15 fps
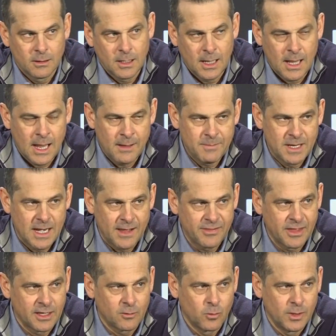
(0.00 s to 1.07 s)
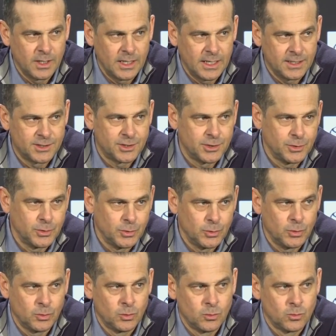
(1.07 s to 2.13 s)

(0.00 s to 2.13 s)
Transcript: I mean, I think we need to,